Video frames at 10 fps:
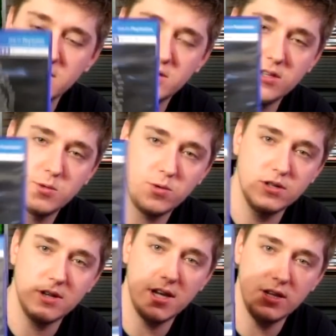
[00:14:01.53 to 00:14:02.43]
So this
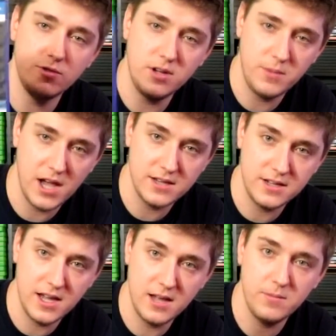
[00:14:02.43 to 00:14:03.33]
was a Dreamcast
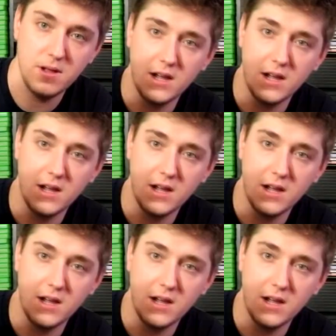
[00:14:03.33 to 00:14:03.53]
game,